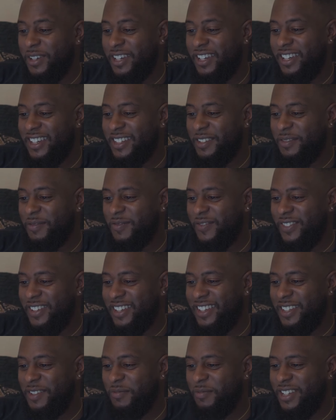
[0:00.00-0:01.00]
Man, has
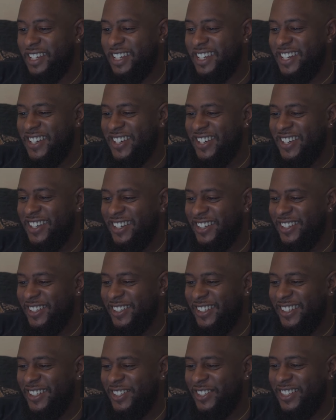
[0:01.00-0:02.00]
it been a year?
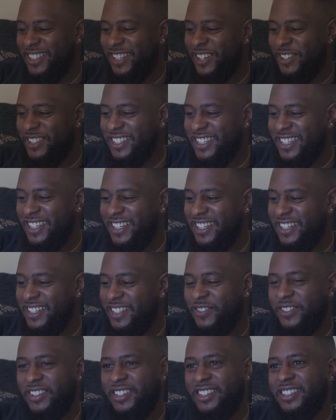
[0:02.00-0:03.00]
Or is it close to a year?
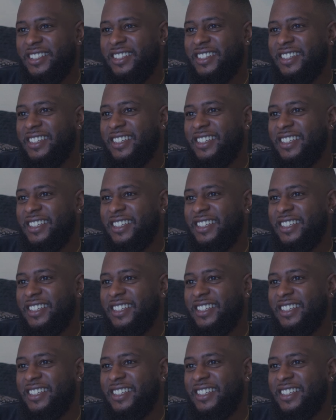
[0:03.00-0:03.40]
Let me think.